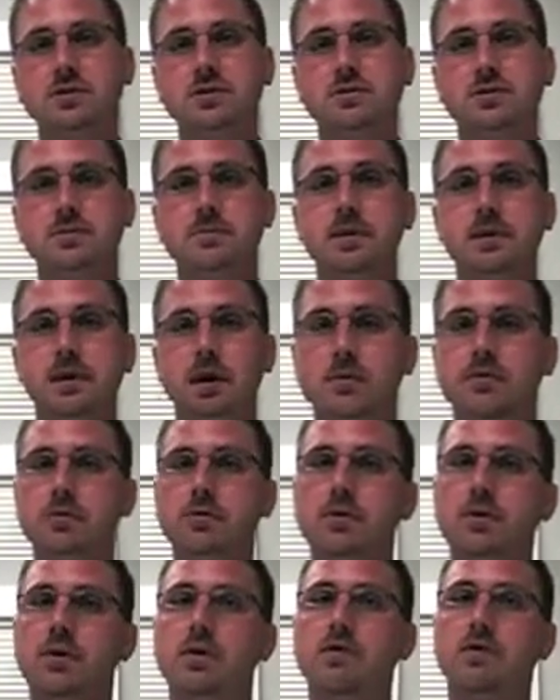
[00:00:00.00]
So just be
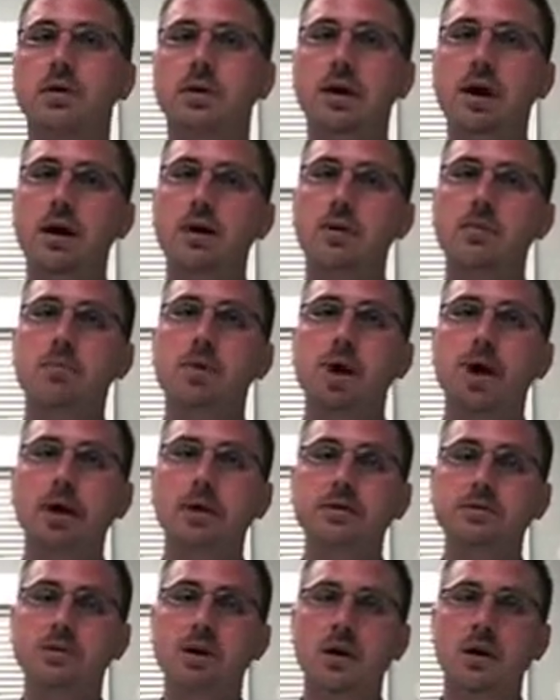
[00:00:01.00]
careful with over-the-counter
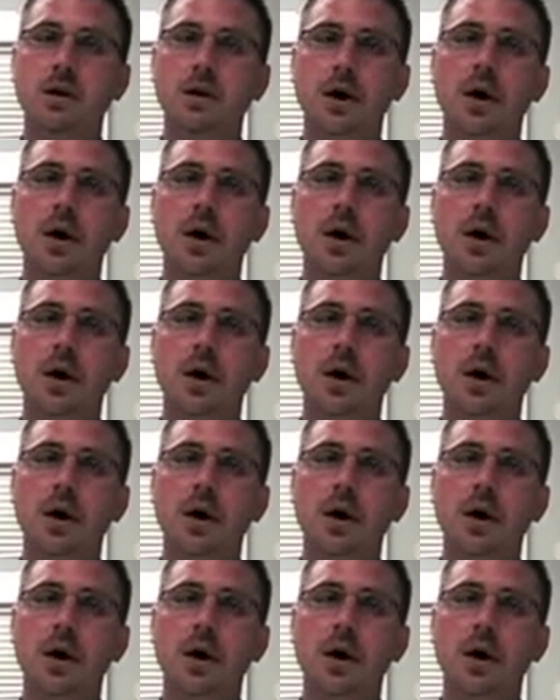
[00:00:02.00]
products.